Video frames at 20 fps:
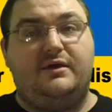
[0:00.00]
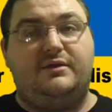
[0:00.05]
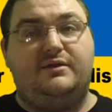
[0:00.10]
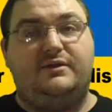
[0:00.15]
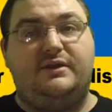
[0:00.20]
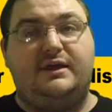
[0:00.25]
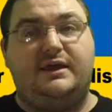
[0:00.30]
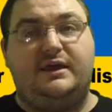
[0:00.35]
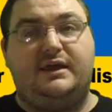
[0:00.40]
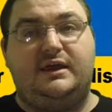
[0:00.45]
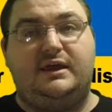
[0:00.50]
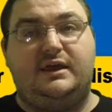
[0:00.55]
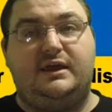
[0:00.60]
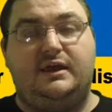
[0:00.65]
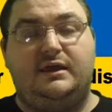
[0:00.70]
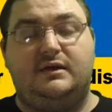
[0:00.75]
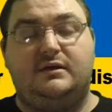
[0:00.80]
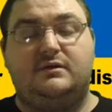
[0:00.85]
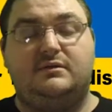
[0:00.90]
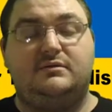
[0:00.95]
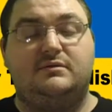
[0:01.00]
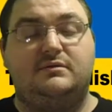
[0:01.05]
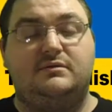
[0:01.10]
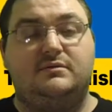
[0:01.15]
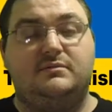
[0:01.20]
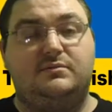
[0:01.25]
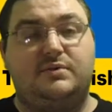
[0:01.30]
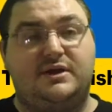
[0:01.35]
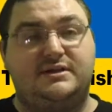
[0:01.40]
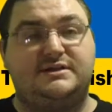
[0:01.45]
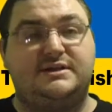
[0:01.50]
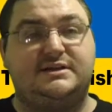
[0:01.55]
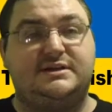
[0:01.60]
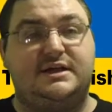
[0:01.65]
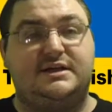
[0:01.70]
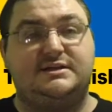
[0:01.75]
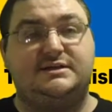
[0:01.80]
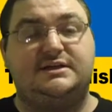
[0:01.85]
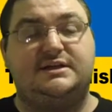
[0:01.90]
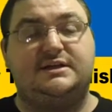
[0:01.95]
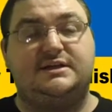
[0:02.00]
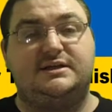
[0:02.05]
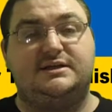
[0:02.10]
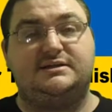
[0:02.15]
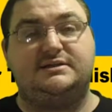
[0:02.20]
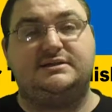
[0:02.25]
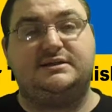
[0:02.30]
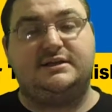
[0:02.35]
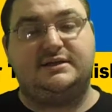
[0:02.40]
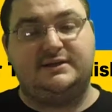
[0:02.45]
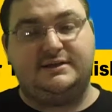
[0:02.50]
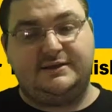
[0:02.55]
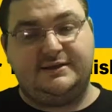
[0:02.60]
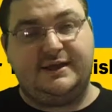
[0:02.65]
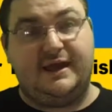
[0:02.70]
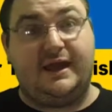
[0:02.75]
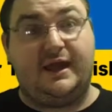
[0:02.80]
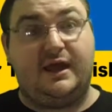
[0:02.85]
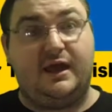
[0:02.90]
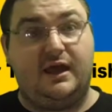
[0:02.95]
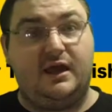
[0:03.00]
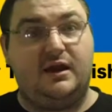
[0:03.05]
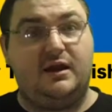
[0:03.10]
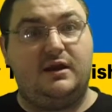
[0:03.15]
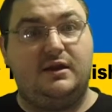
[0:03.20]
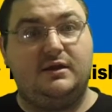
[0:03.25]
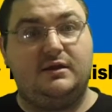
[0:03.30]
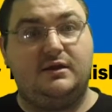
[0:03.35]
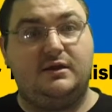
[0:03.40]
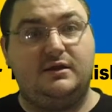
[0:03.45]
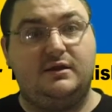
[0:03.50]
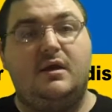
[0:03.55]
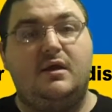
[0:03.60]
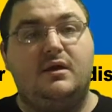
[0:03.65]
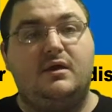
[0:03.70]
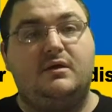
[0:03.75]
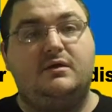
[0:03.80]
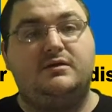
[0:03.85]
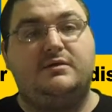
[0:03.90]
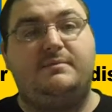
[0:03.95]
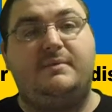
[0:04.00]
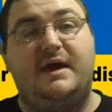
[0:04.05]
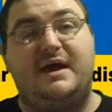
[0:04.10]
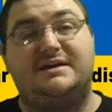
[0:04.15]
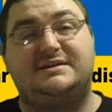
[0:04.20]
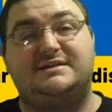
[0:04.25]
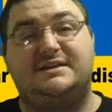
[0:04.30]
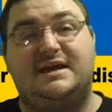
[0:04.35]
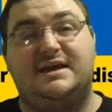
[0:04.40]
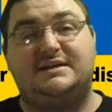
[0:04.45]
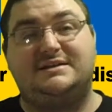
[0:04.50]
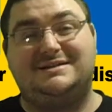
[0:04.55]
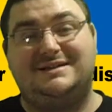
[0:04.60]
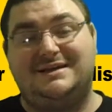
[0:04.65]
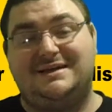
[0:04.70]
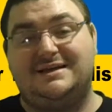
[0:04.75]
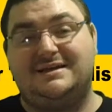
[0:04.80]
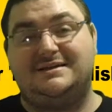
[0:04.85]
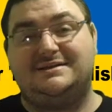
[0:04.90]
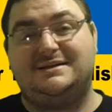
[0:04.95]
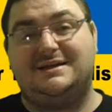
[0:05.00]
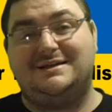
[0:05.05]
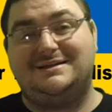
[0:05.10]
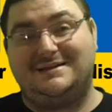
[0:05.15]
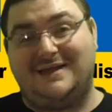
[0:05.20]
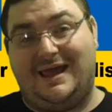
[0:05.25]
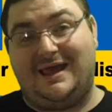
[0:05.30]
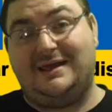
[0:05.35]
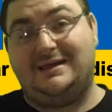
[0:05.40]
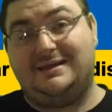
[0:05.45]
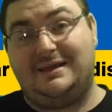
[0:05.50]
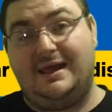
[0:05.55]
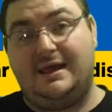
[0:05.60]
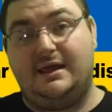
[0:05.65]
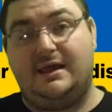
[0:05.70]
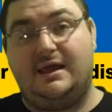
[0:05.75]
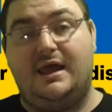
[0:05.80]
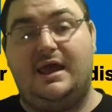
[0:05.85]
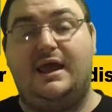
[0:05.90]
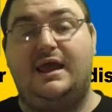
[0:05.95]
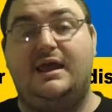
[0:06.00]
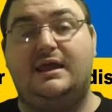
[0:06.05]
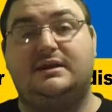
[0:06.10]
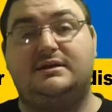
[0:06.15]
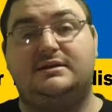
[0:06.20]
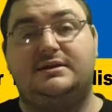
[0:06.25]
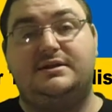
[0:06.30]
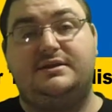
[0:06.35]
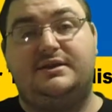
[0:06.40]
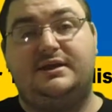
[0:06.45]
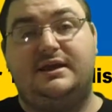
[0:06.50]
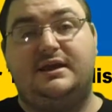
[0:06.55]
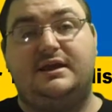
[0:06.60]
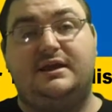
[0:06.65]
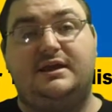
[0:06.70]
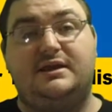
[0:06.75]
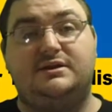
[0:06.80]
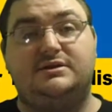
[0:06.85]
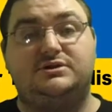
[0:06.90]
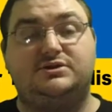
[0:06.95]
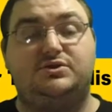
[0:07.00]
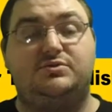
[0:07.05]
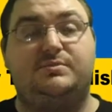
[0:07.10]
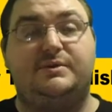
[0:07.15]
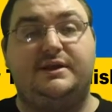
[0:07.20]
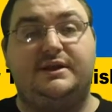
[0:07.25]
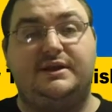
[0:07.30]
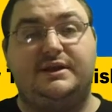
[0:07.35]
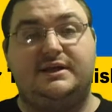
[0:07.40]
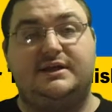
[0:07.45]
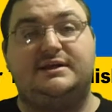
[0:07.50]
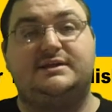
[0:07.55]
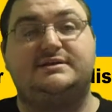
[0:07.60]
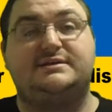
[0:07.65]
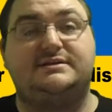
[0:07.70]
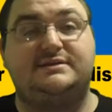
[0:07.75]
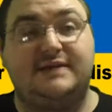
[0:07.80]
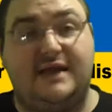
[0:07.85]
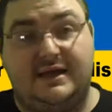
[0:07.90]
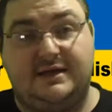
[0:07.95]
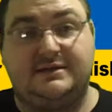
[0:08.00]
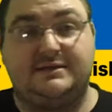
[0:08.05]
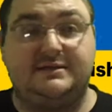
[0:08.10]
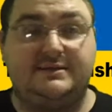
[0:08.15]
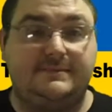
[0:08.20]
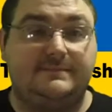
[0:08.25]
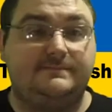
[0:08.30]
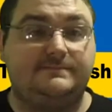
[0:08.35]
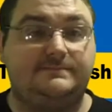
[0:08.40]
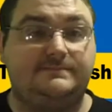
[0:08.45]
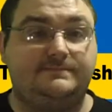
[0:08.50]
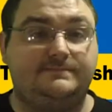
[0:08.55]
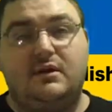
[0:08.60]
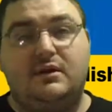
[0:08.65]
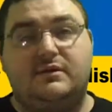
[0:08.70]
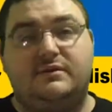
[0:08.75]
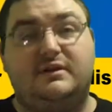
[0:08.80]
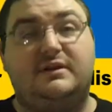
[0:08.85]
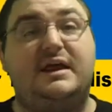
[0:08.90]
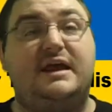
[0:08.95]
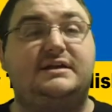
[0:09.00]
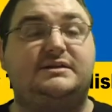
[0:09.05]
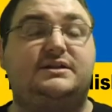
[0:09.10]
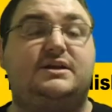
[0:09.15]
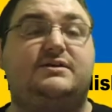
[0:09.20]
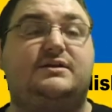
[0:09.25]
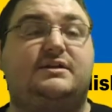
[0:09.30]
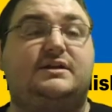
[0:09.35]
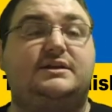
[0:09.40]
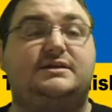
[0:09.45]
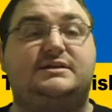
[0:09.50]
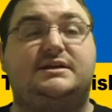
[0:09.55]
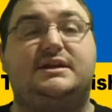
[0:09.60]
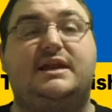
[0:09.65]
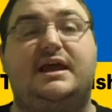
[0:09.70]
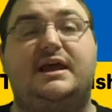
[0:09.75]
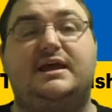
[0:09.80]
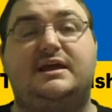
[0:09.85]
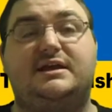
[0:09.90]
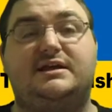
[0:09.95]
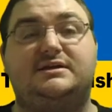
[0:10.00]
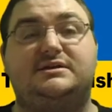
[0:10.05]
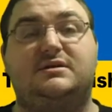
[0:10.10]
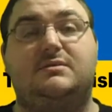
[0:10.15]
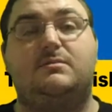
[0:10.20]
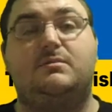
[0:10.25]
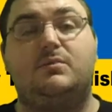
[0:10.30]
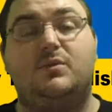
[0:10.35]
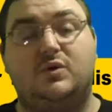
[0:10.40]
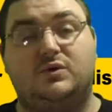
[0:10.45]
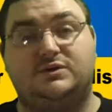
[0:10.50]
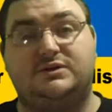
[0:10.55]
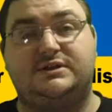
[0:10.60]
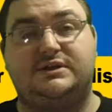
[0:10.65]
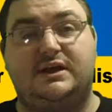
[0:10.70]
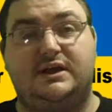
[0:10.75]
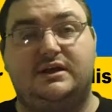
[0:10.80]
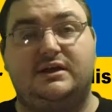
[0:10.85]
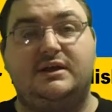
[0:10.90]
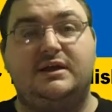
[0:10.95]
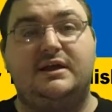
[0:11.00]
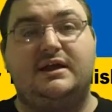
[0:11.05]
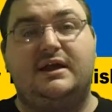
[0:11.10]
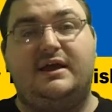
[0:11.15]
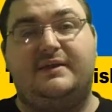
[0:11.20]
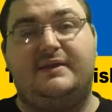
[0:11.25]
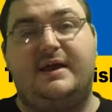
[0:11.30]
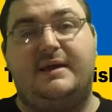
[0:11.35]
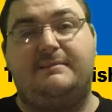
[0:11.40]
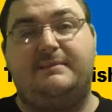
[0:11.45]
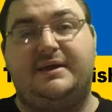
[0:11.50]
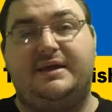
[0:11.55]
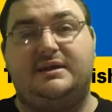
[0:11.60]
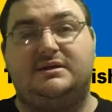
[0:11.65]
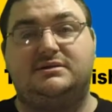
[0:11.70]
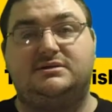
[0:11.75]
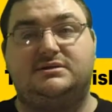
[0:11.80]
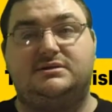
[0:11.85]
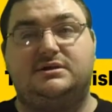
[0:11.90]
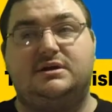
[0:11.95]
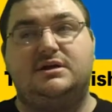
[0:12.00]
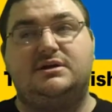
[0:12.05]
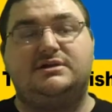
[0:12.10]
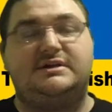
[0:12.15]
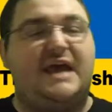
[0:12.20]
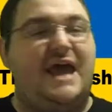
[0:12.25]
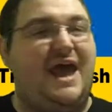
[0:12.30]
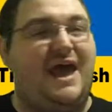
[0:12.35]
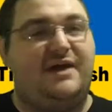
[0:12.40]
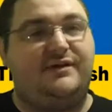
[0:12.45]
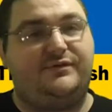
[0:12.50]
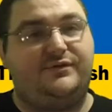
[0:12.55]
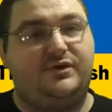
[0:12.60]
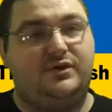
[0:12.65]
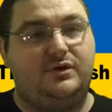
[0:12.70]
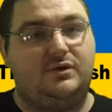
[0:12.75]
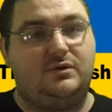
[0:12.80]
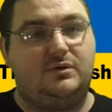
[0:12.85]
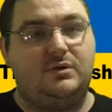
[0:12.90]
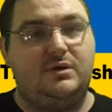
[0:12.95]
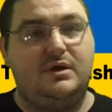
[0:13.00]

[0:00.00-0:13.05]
the present tense is tänker, the past tense is tänkte, and the supine is tänkt. The last on the list today is måste, and that means to have to.